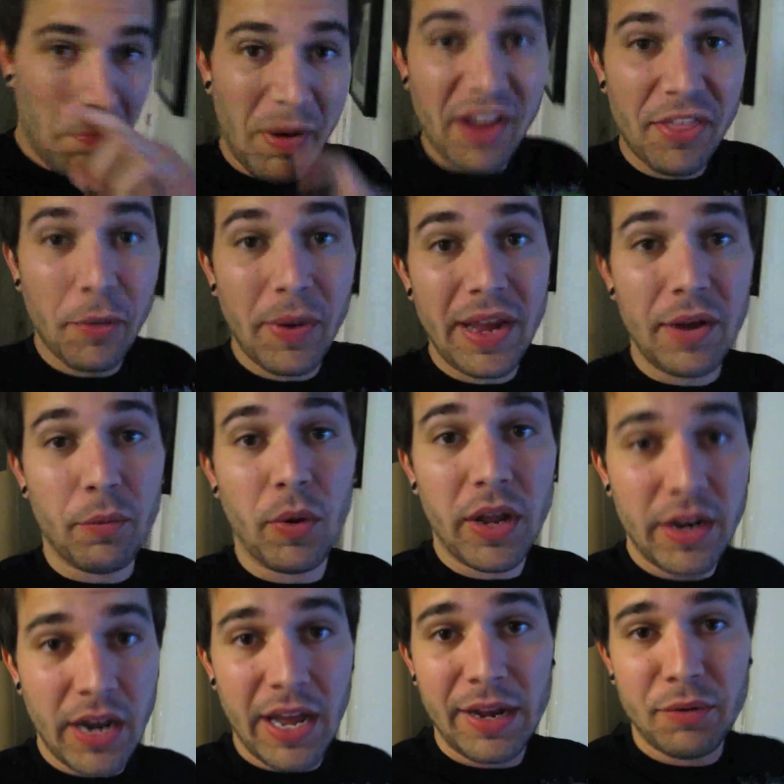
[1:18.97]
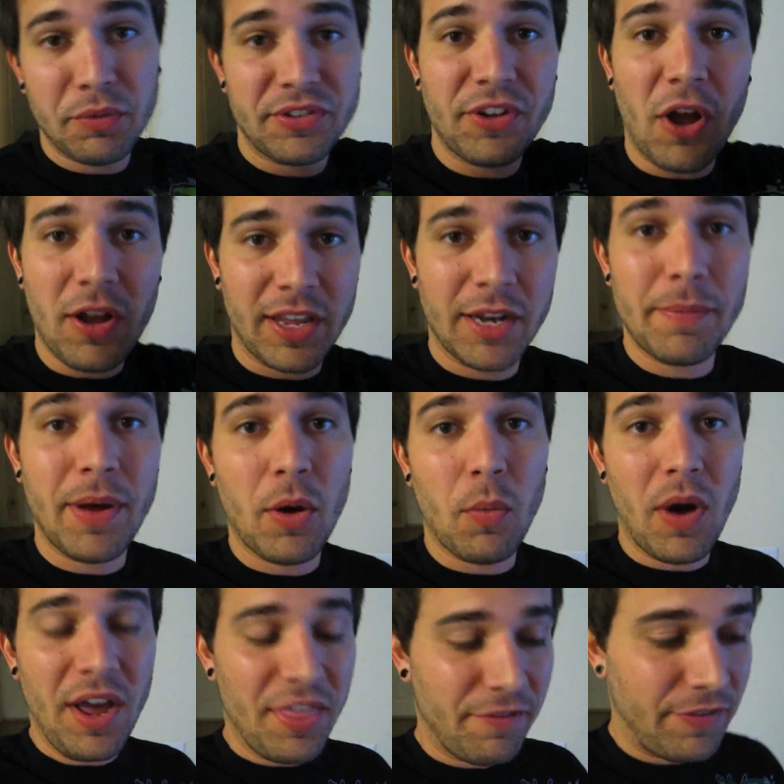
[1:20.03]
by the way, when I was talking about
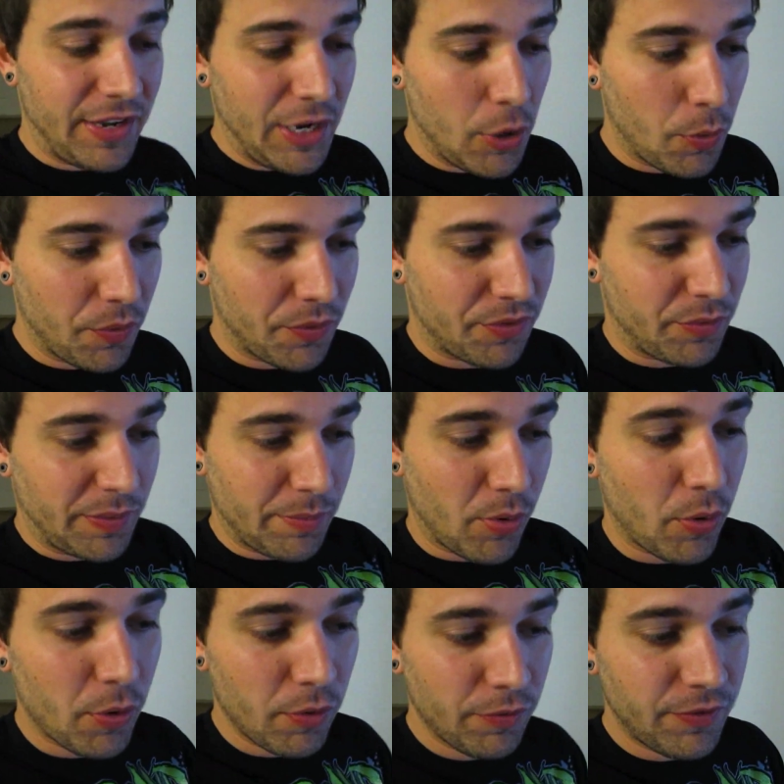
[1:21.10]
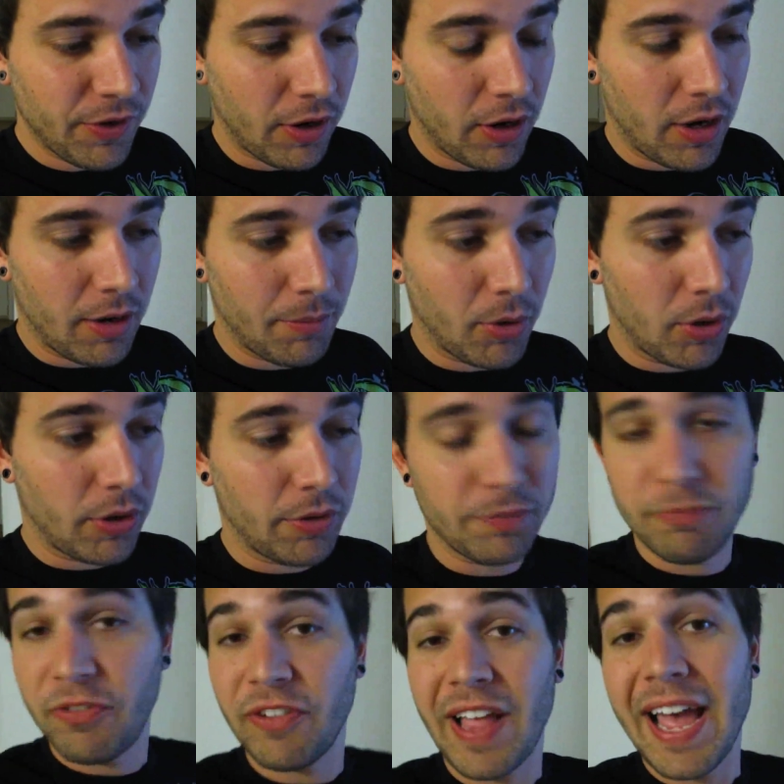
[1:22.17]
why the video was removed or
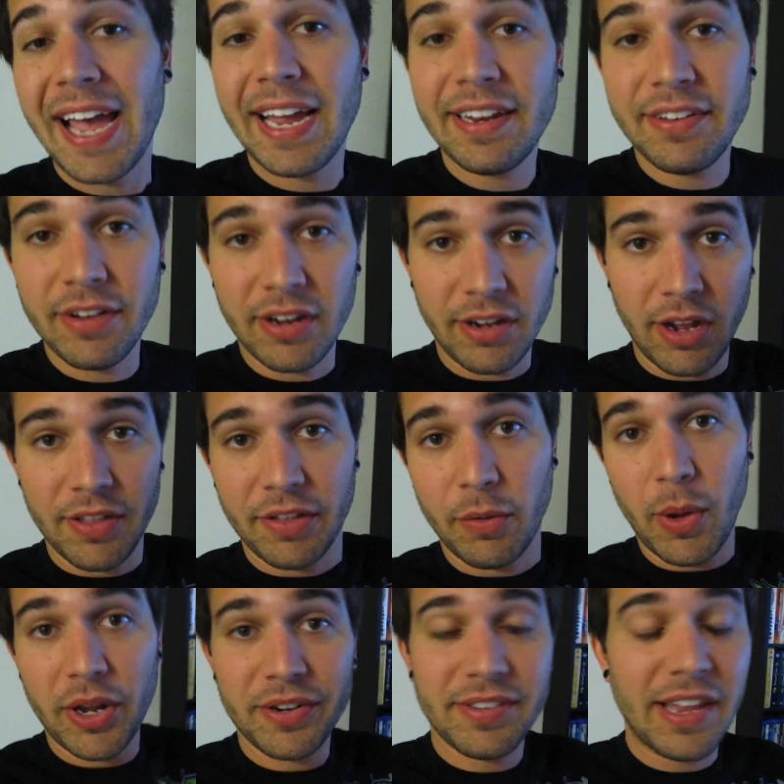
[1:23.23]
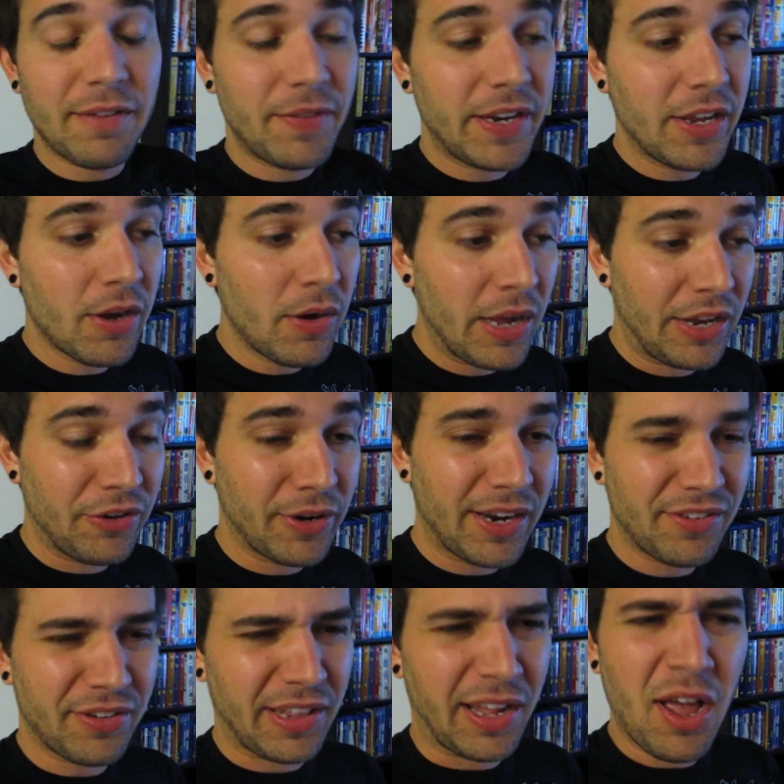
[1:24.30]
flagged, the water slide video, and you
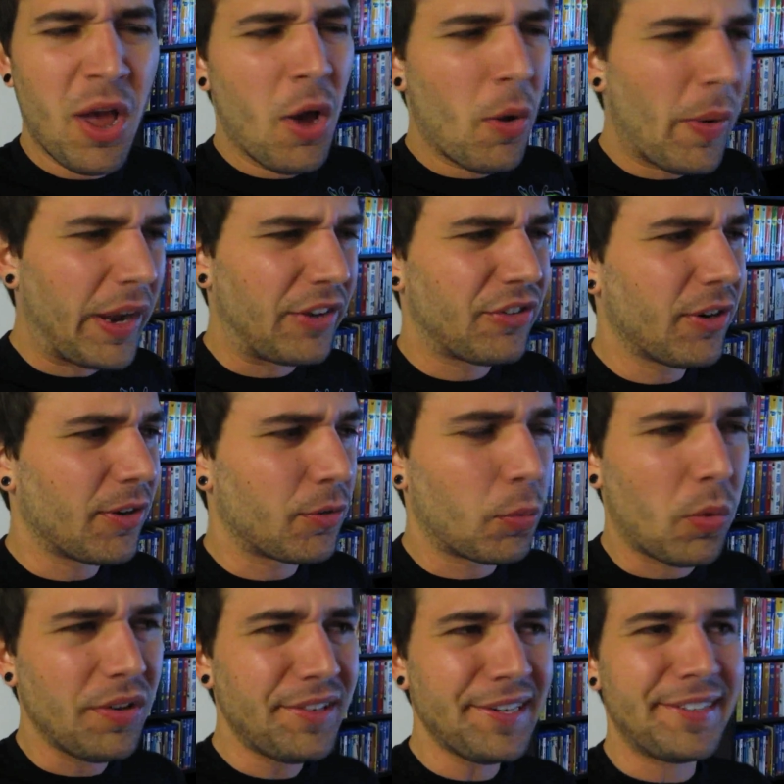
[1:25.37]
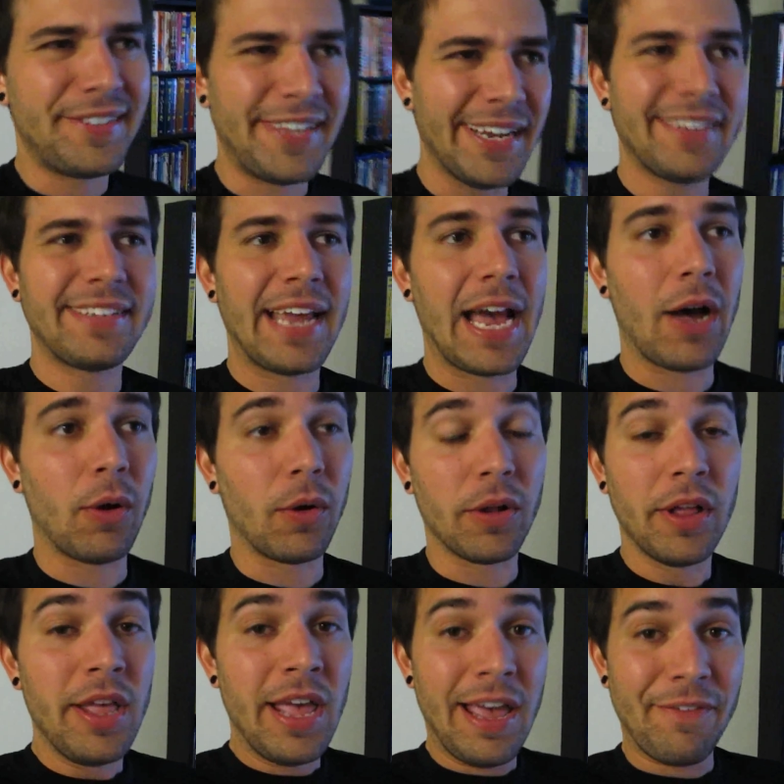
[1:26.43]
guys are like, wait, Charles, what's a dick towel?
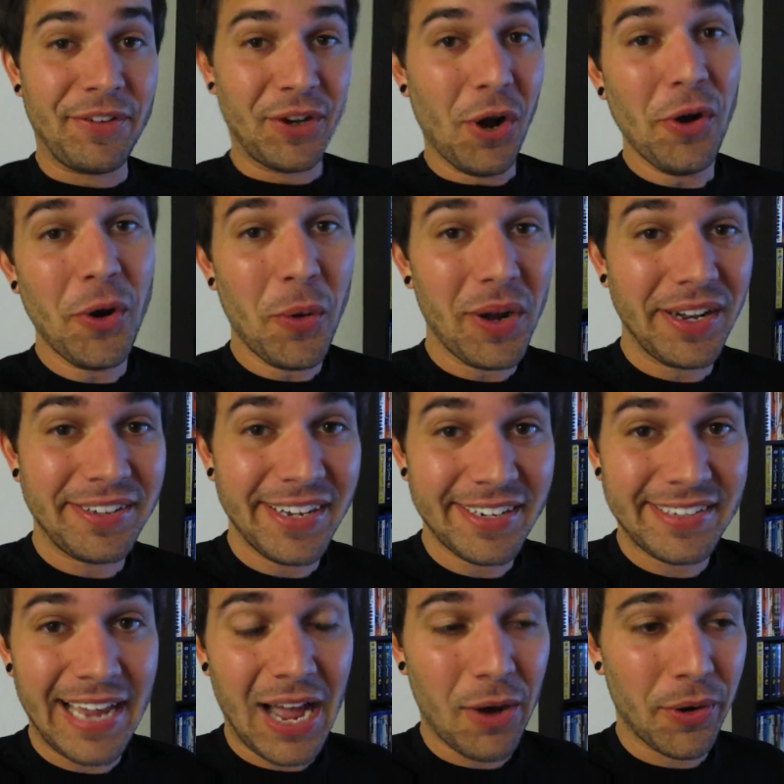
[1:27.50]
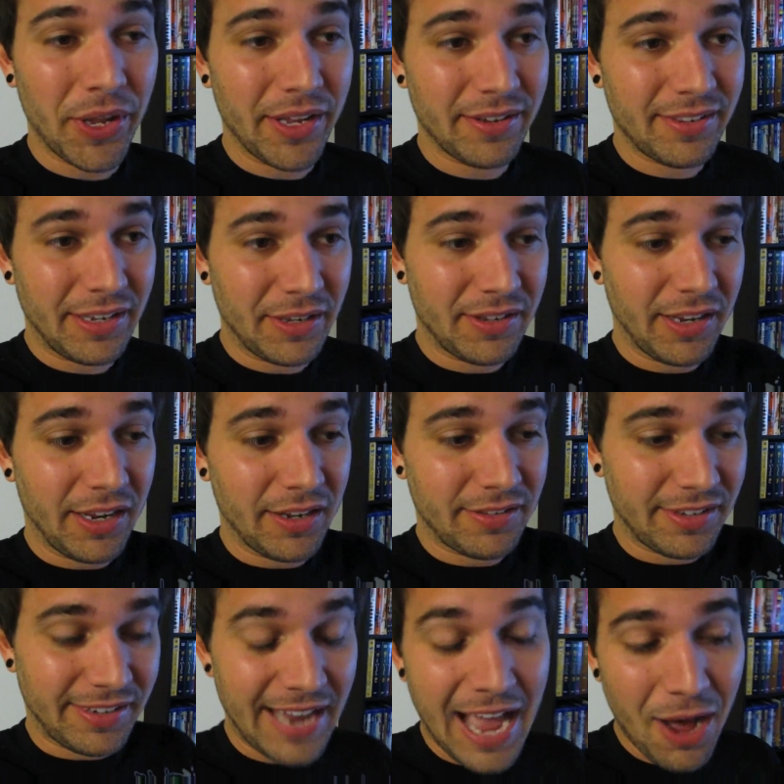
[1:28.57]
If you don't know what a dick towel is, it's
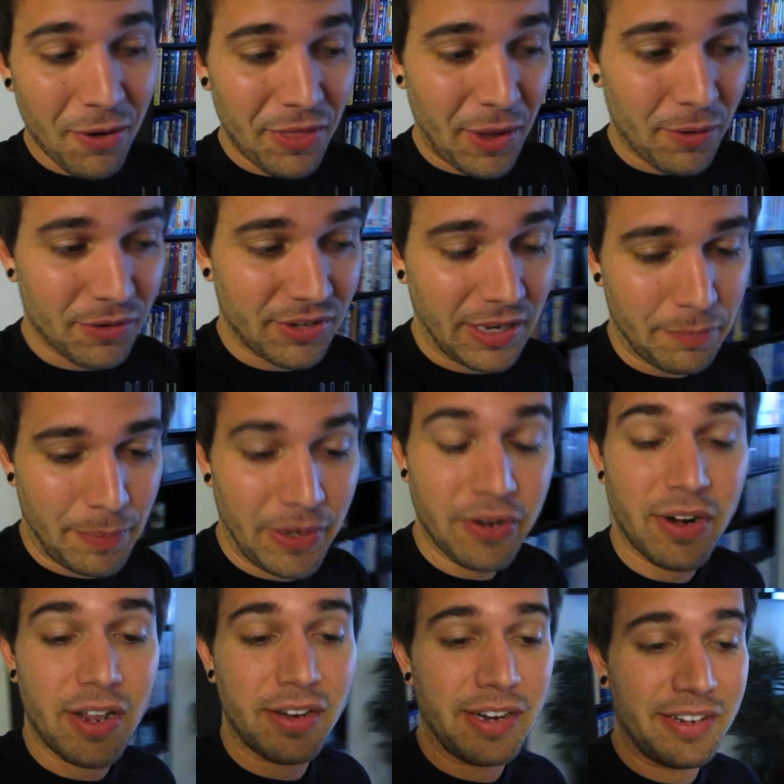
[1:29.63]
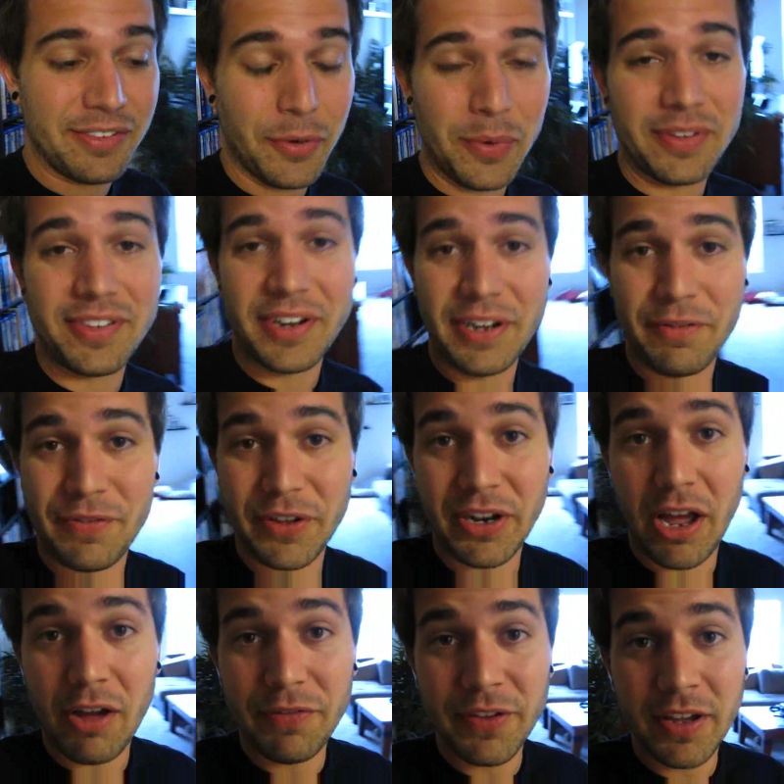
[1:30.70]
a towel that appeared on It's Always Sunny in
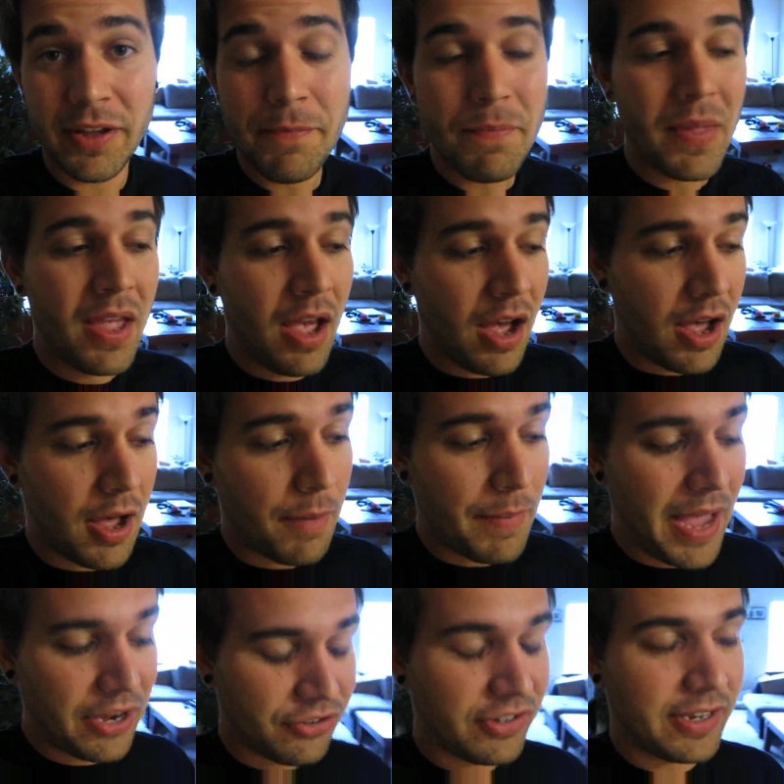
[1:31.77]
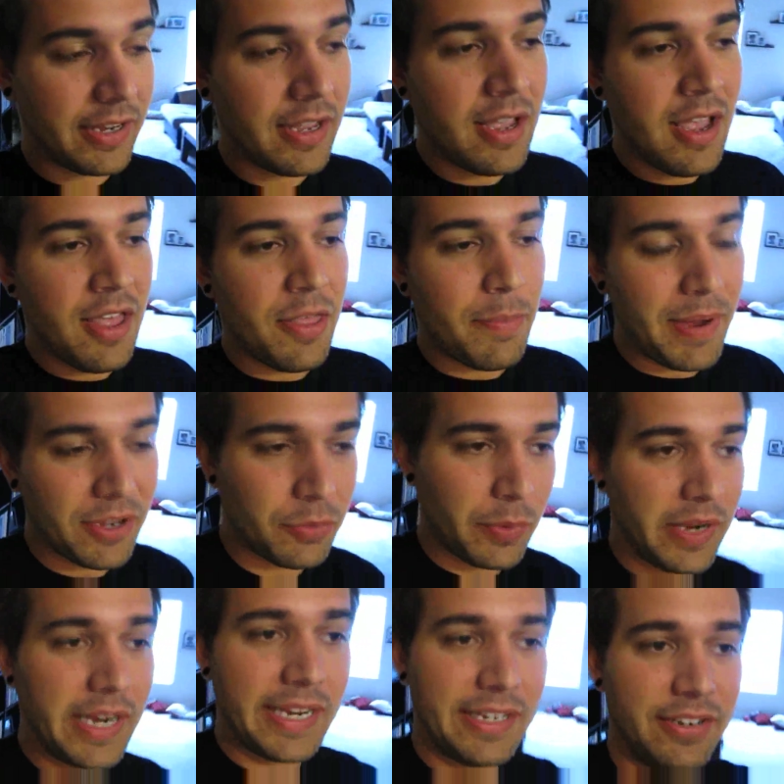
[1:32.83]
Philadelphia. Actually, the best
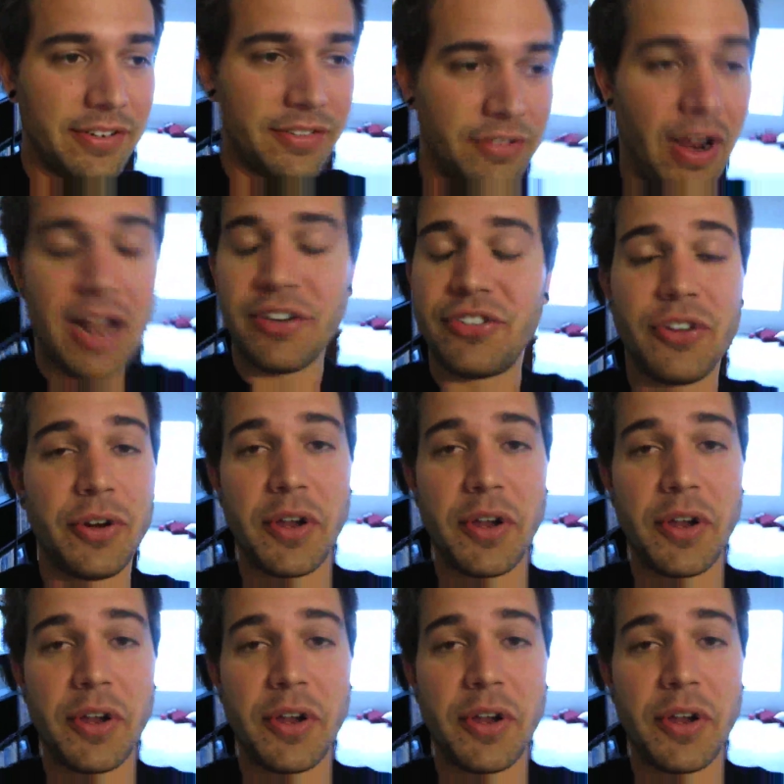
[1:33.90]
way I can just, I'll show